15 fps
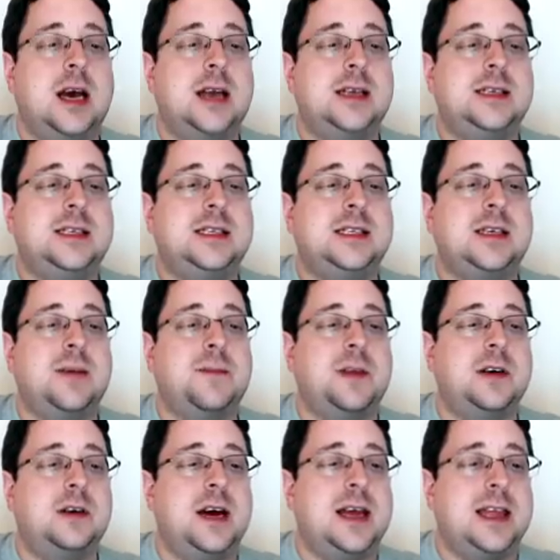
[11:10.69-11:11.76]
kind of did
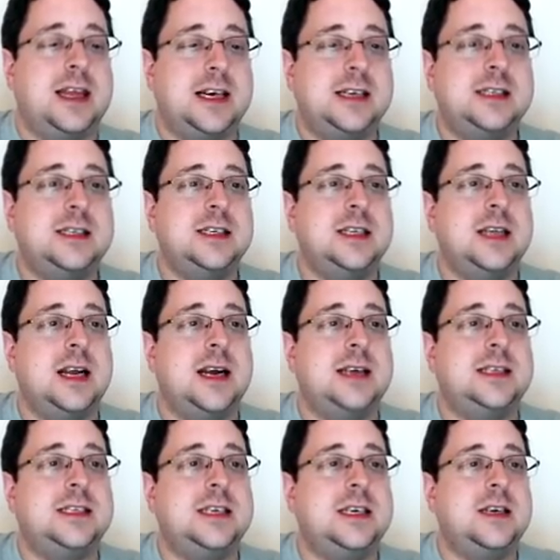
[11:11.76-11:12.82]
something like this, and then
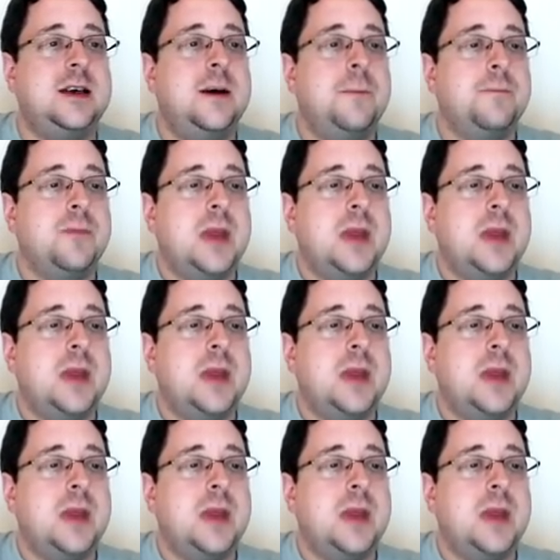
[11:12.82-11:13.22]
I did